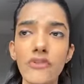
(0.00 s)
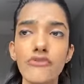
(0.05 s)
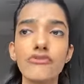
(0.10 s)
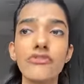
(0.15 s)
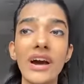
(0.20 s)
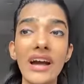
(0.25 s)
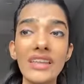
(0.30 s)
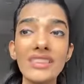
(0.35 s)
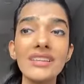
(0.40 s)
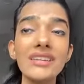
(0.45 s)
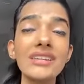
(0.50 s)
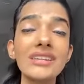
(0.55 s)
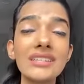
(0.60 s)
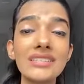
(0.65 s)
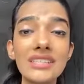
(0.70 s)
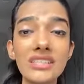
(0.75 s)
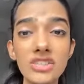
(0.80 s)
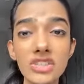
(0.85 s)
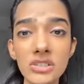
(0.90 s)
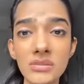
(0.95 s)
Find the
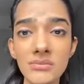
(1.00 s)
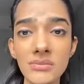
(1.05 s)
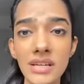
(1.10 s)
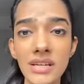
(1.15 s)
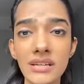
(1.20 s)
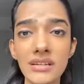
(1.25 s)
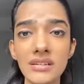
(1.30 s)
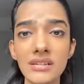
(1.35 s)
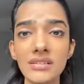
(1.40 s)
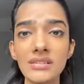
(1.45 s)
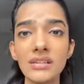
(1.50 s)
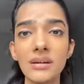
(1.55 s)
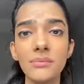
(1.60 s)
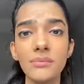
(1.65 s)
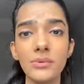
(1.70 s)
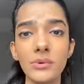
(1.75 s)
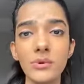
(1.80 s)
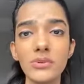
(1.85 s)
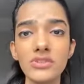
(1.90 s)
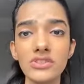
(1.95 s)
decision makers,
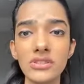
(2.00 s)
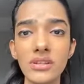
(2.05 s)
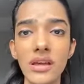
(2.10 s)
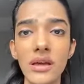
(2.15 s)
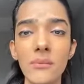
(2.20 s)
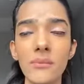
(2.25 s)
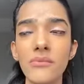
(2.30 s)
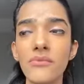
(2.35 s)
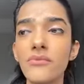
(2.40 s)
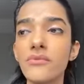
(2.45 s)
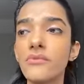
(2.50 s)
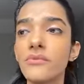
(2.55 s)
approach them,